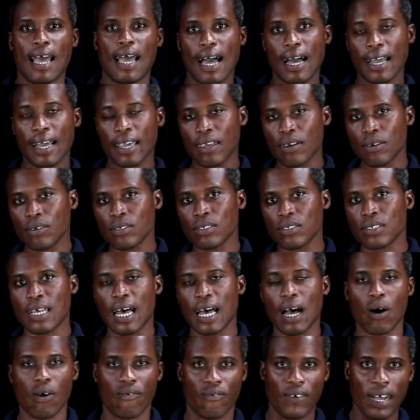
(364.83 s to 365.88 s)
uncles,
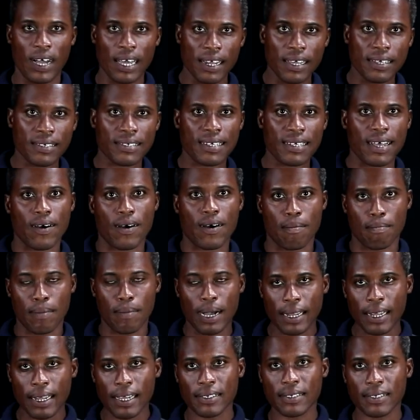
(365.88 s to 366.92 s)
our fathers, our
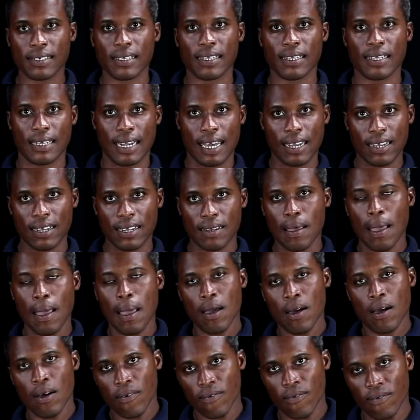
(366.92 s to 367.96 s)
mothers,
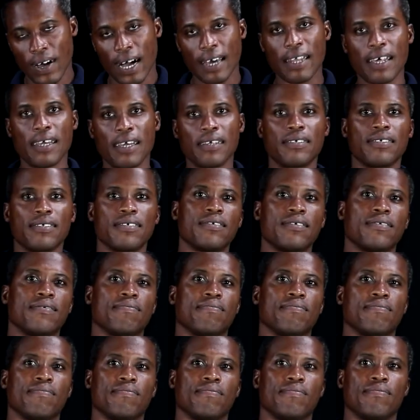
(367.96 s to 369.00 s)
grandfathers,
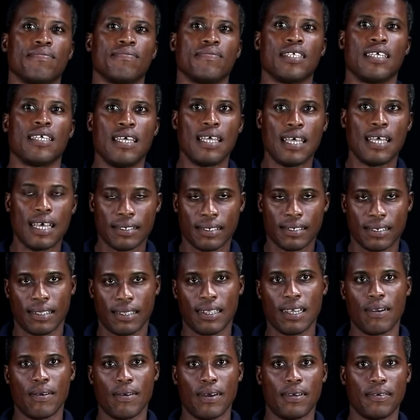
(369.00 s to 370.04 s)

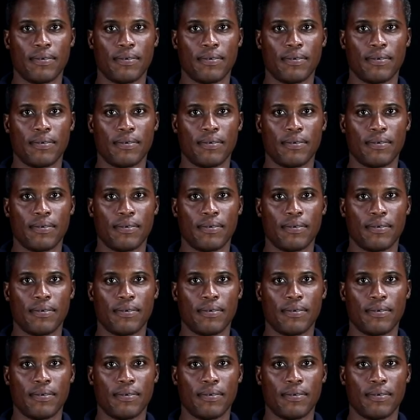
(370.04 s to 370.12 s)
etc.